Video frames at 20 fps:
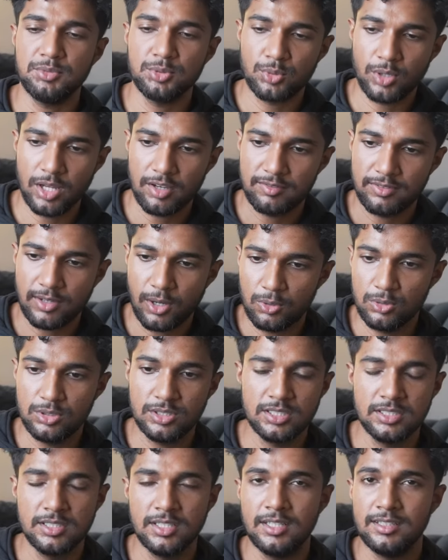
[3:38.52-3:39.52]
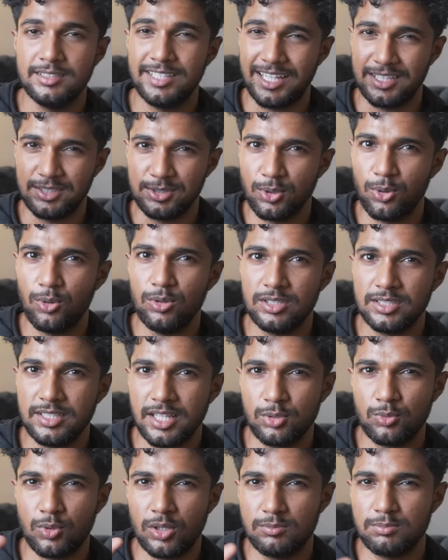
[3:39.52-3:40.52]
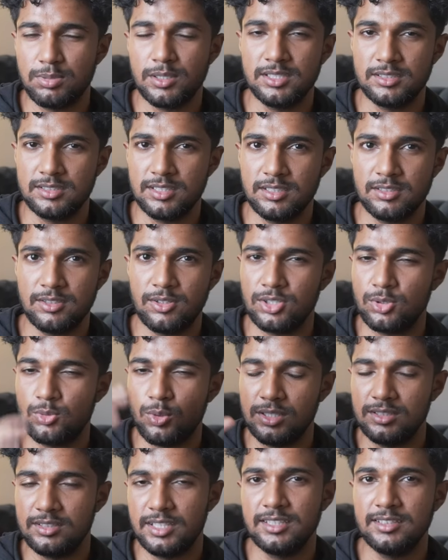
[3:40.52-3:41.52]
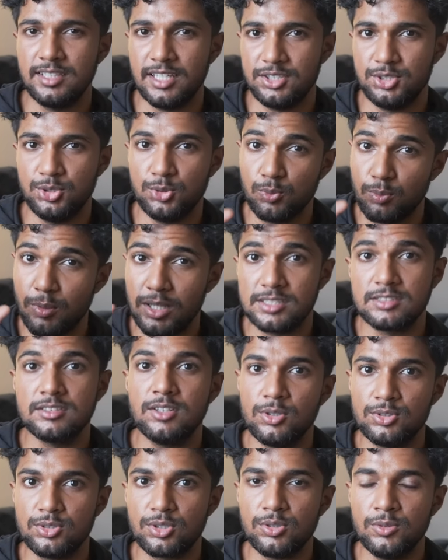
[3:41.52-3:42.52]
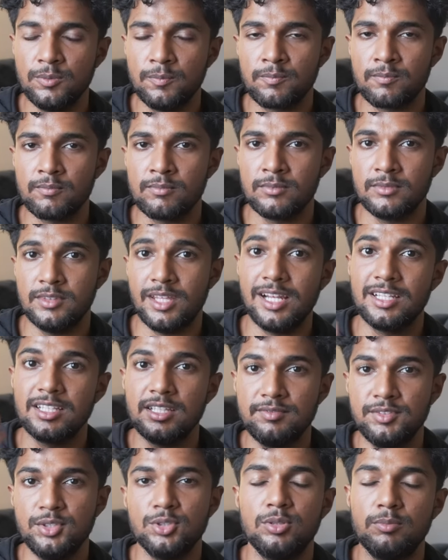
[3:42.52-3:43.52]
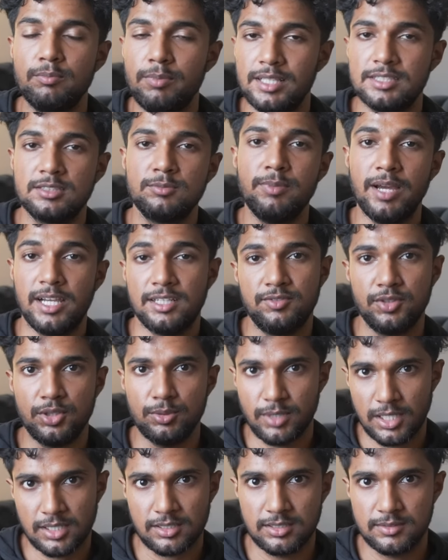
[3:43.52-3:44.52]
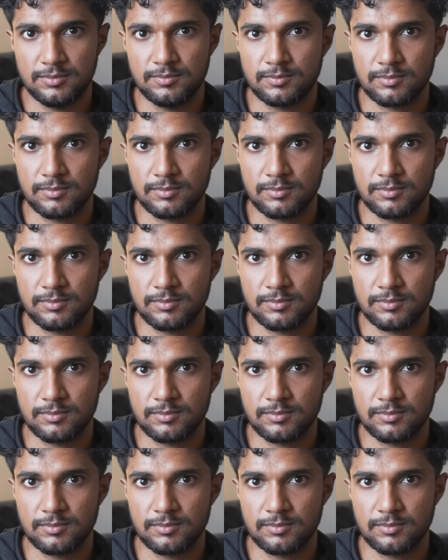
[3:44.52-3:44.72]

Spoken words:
you would have found that gold, that one person or the one thing that you must go through that'll give you the best bang for your buck.